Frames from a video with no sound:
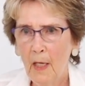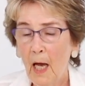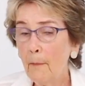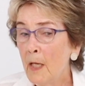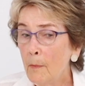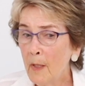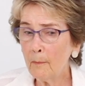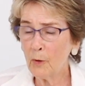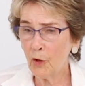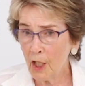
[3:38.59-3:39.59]
I may
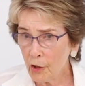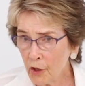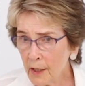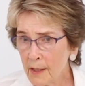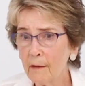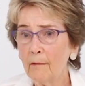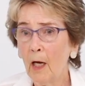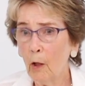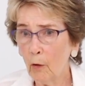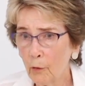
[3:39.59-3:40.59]
make changes
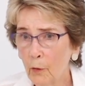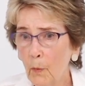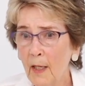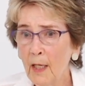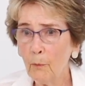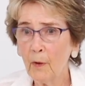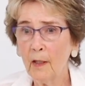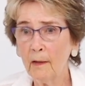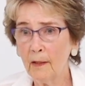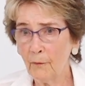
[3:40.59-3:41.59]
along the way where
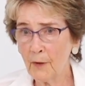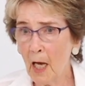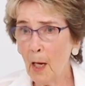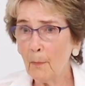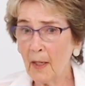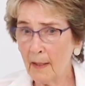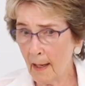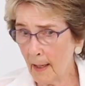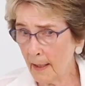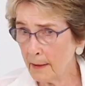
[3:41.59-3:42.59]
I'll lift it up and
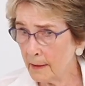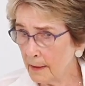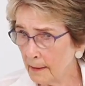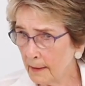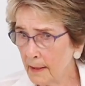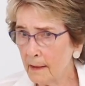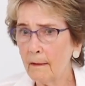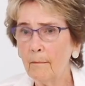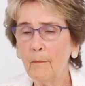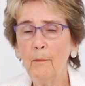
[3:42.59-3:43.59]
add and delete,
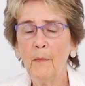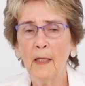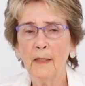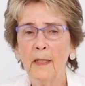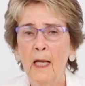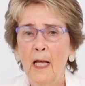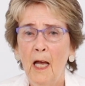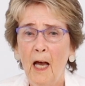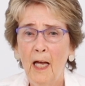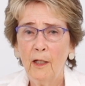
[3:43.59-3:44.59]
but
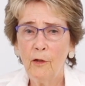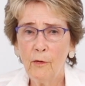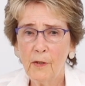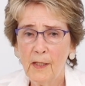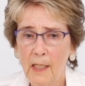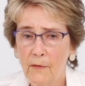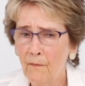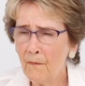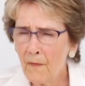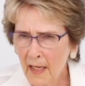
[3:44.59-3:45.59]
I use is
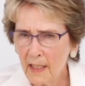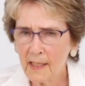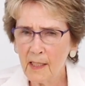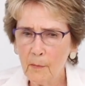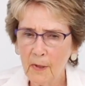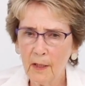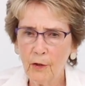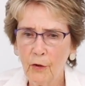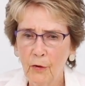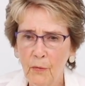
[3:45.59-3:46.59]
very similar
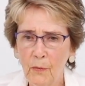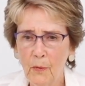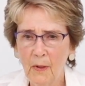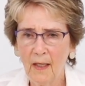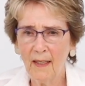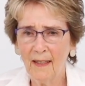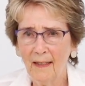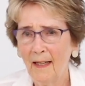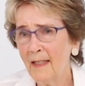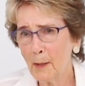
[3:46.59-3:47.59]
to
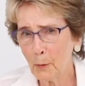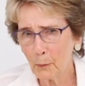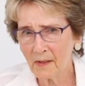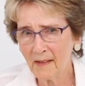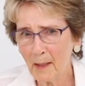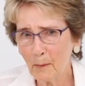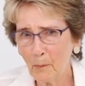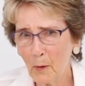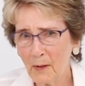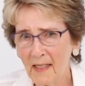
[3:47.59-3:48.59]
a silk screening
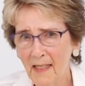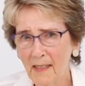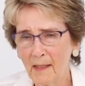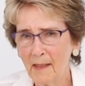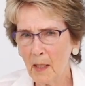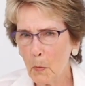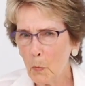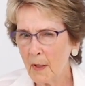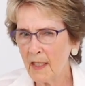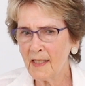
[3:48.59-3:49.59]
process in
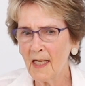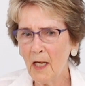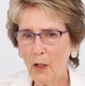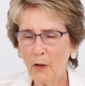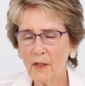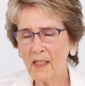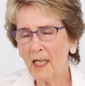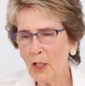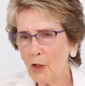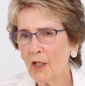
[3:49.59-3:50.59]
some ways, because
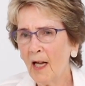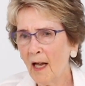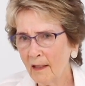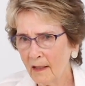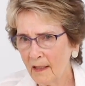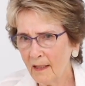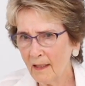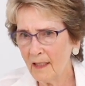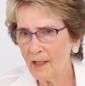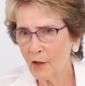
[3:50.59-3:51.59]
each colour
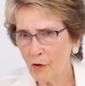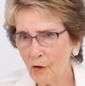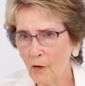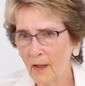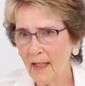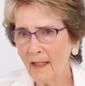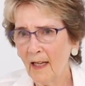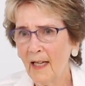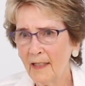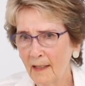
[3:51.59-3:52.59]
is a drawing
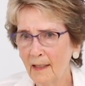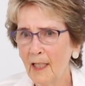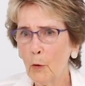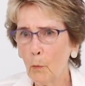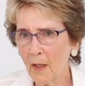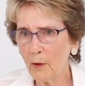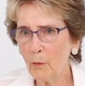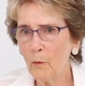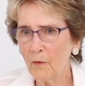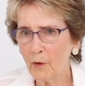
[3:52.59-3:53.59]
and I layer one
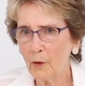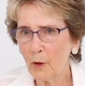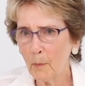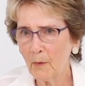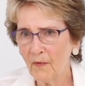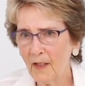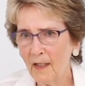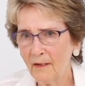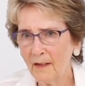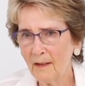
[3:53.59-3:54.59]
over the top of the
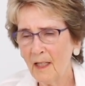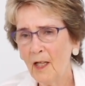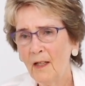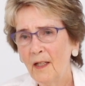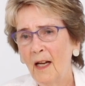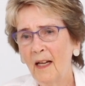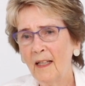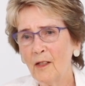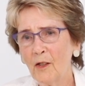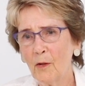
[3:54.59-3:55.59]
other.
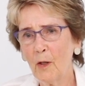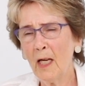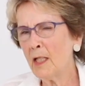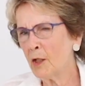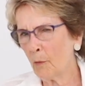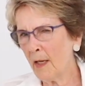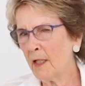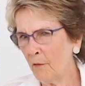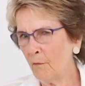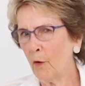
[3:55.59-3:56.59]
And it's quite
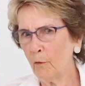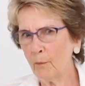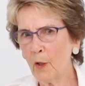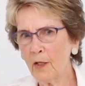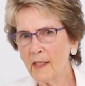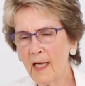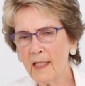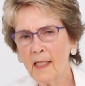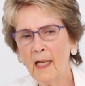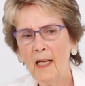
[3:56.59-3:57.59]
an involved
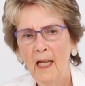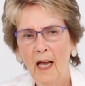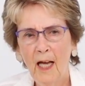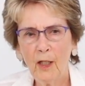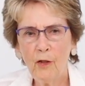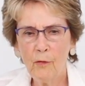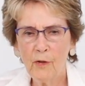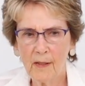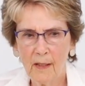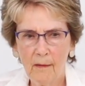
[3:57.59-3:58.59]
process. I
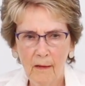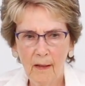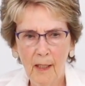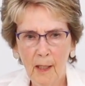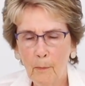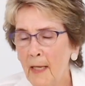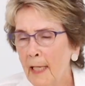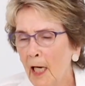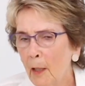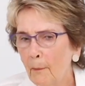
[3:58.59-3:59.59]
use
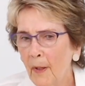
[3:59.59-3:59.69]
makeup